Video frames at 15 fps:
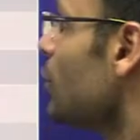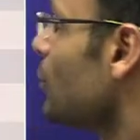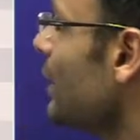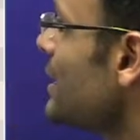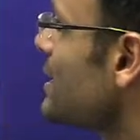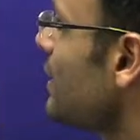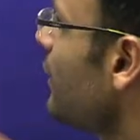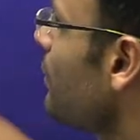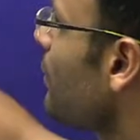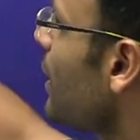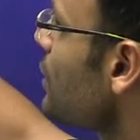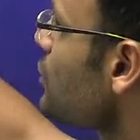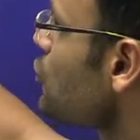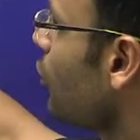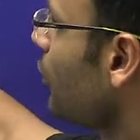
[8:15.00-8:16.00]
27
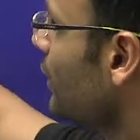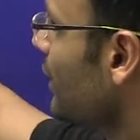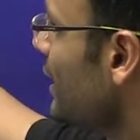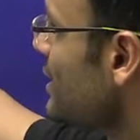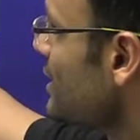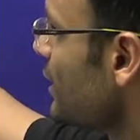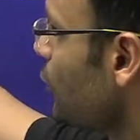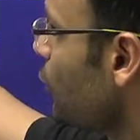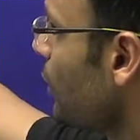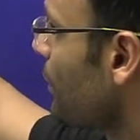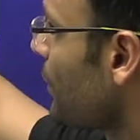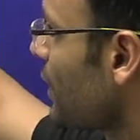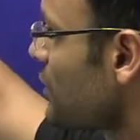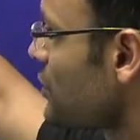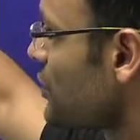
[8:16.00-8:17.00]
March, already COAP
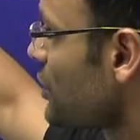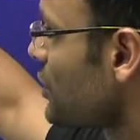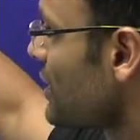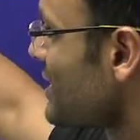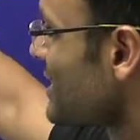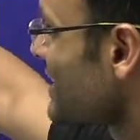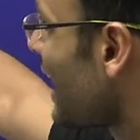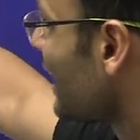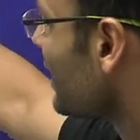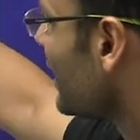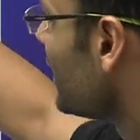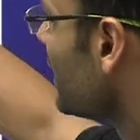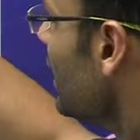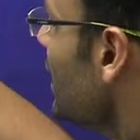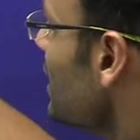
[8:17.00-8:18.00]
registration
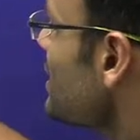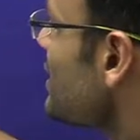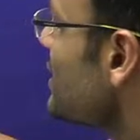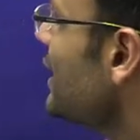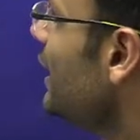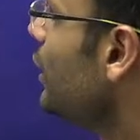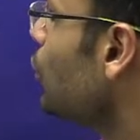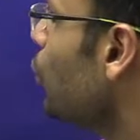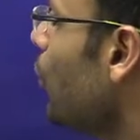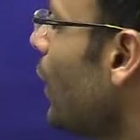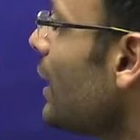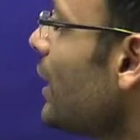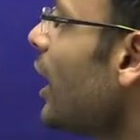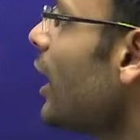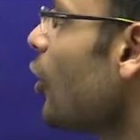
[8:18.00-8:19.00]
started. Seat
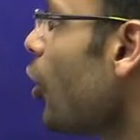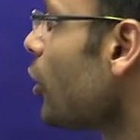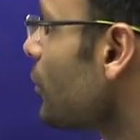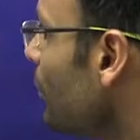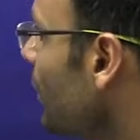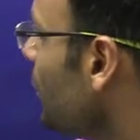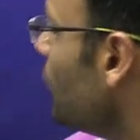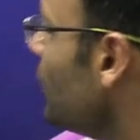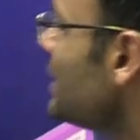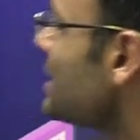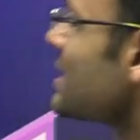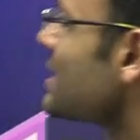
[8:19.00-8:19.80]
1 allotment will